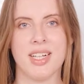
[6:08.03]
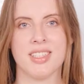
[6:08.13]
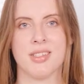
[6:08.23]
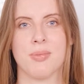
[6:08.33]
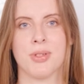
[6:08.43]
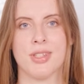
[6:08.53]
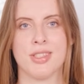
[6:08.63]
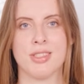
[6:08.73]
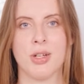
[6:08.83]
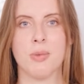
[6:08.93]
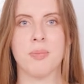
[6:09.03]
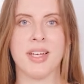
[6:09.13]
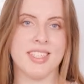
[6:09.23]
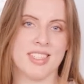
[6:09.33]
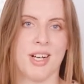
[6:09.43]
melt and pour soap
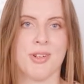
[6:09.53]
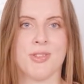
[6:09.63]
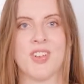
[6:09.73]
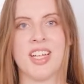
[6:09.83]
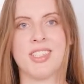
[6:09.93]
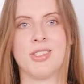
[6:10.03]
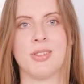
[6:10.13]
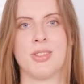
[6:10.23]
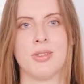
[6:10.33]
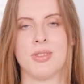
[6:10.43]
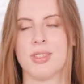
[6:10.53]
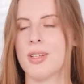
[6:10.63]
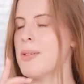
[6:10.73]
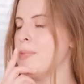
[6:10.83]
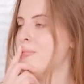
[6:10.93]
is now ready to
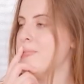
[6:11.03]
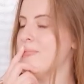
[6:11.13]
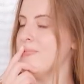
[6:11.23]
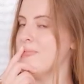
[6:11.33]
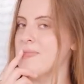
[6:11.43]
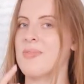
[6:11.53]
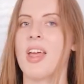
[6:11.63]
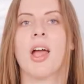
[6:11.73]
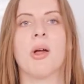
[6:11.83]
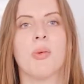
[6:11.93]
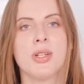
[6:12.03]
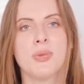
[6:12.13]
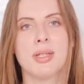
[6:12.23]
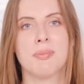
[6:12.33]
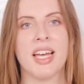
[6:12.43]
use.
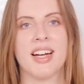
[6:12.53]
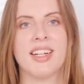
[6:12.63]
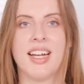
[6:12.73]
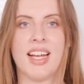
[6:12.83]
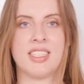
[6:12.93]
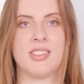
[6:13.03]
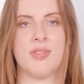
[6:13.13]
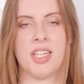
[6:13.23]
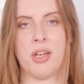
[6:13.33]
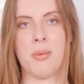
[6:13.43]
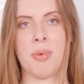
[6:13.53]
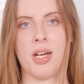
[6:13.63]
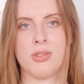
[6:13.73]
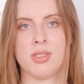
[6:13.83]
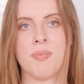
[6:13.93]
What will be our next video
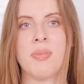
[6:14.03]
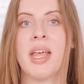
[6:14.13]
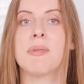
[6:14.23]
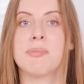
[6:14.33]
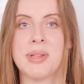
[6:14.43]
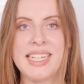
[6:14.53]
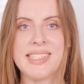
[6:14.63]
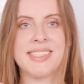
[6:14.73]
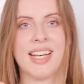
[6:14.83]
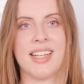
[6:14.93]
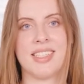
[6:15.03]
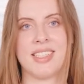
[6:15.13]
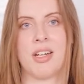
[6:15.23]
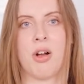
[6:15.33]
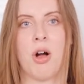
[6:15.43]
about? Please tell
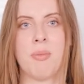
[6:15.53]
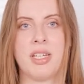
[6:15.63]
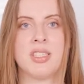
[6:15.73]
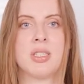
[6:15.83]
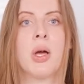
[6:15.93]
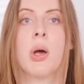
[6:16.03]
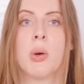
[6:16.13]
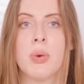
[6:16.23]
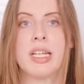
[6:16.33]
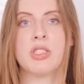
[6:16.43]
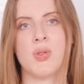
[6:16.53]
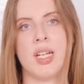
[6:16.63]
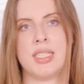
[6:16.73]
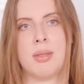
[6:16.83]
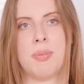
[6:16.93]
us in comments which
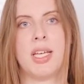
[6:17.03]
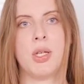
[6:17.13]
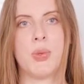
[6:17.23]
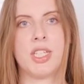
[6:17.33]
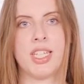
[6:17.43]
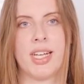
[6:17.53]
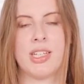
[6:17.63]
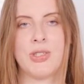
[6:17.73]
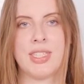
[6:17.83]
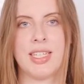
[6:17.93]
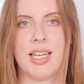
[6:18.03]
recipe you would like to see